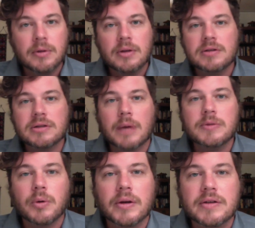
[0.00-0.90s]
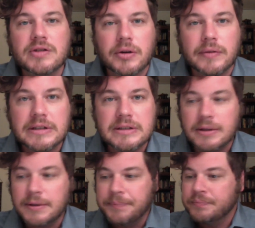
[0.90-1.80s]
stop smoking service.
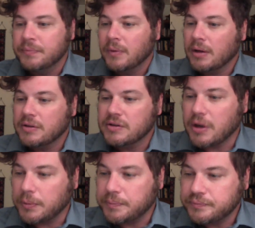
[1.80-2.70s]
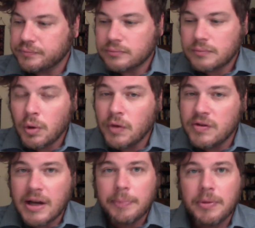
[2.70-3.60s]
So you
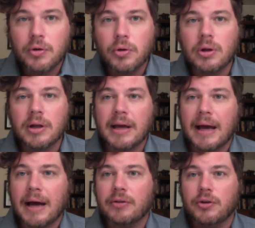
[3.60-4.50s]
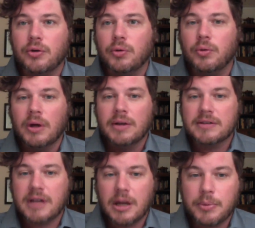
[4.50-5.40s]
set up the Google account, you
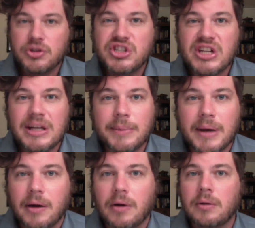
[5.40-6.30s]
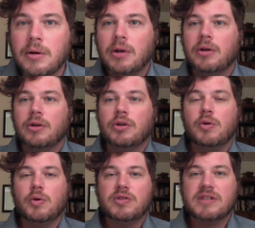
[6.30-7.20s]
set up your Gmail,
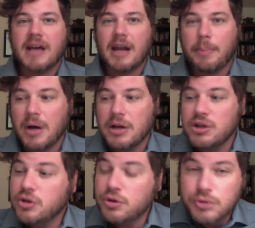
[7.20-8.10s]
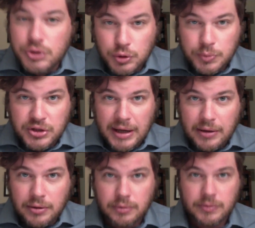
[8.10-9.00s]
you set up a YouTube
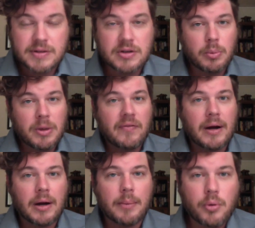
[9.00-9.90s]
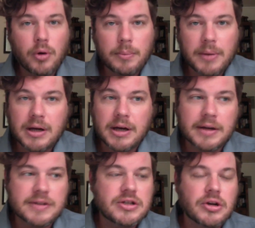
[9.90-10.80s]
channel. This is going to be very important
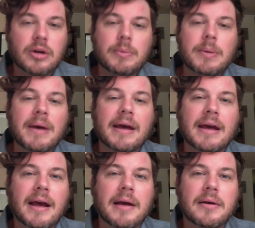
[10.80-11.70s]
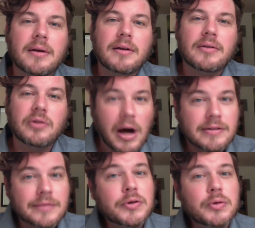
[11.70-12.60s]
because you're going to be making
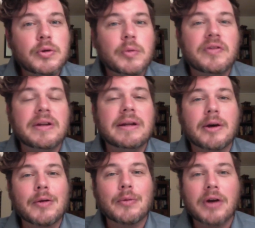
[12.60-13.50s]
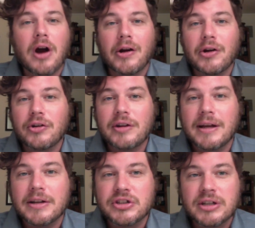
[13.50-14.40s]
lots of YouTube videos regarding your
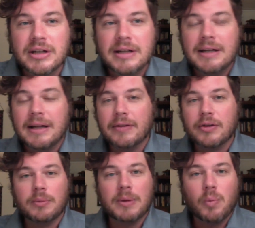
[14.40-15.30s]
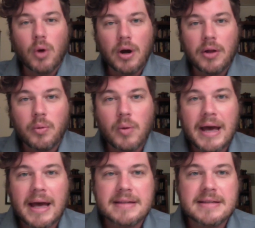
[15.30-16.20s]
niche. That's going to be one of the
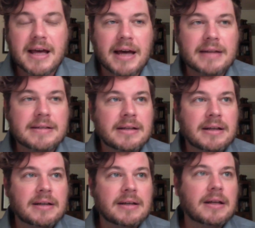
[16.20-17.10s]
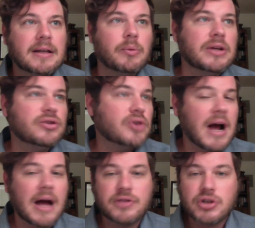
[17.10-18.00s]
ways that we
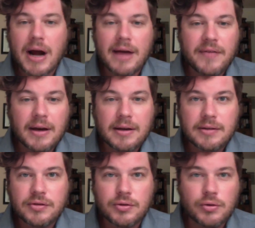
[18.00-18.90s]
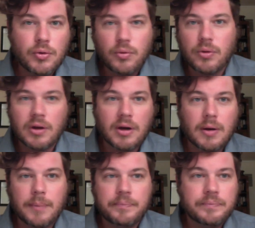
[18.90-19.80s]
drive traffic to
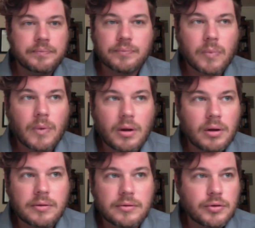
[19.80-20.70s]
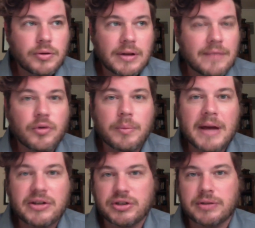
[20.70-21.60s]
the
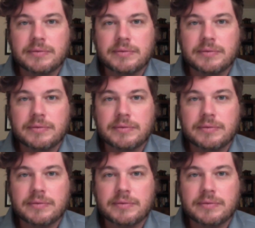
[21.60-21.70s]
information.